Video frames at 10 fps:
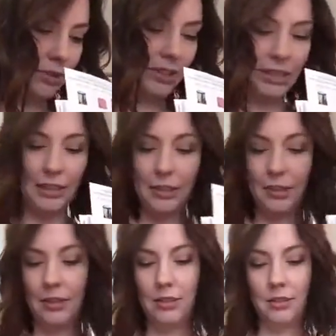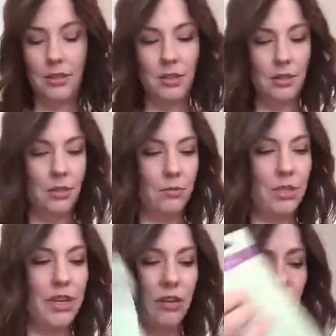Melinda.
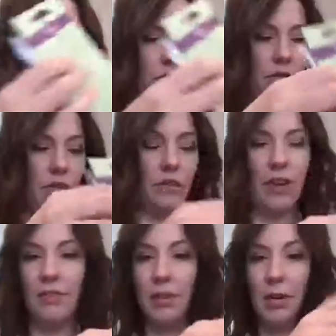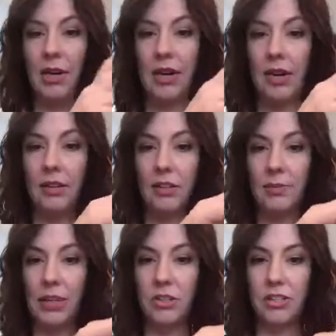But now you know you don't have to buy
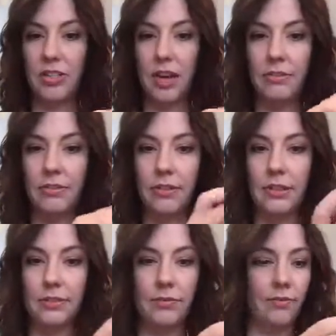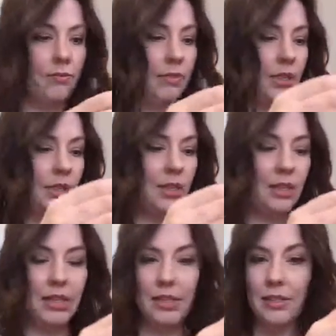special stuff.
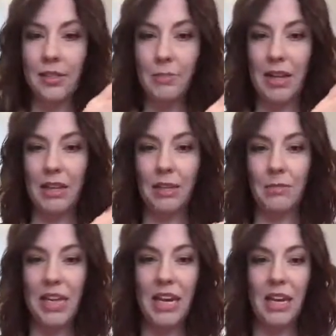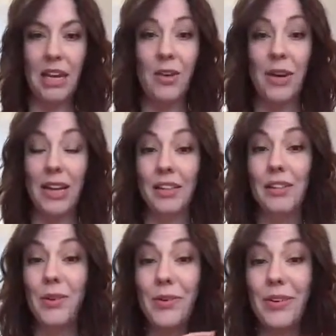Lena's gonna make them, yay! Okay,
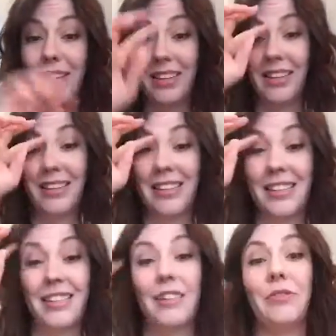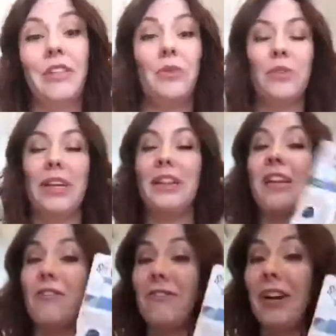so this is a really cool thing.
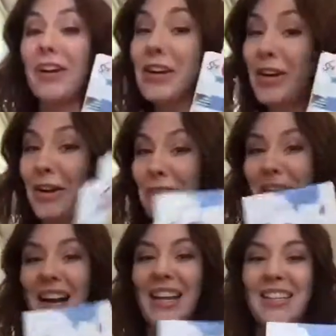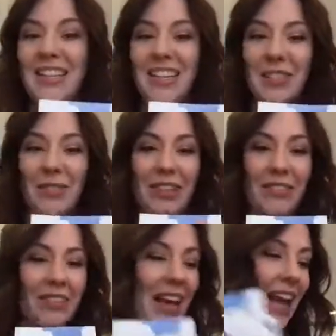They are very compact. That's where
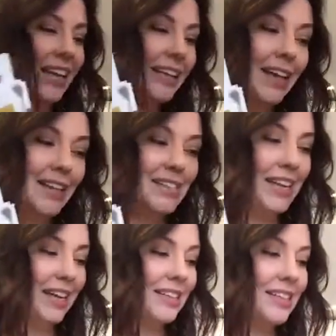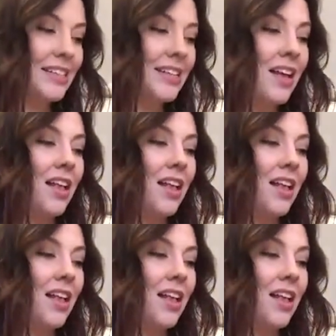I'm headed next, Candace.